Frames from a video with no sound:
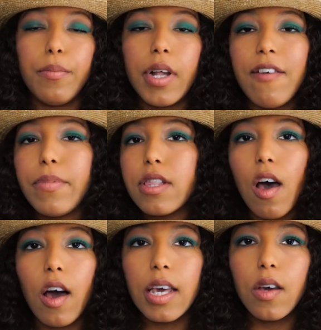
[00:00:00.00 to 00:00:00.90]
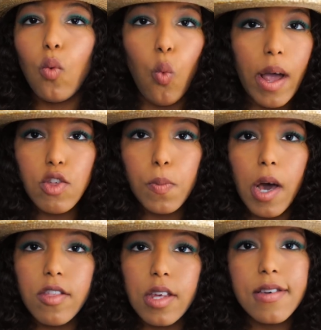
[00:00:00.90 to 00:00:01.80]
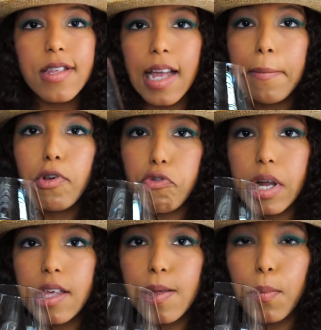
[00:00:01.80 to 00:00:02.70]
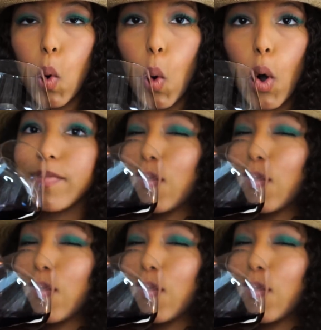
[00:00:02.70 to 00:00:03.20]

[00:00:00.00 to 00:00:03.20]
But I've been talking way too much. It's time to drink some more.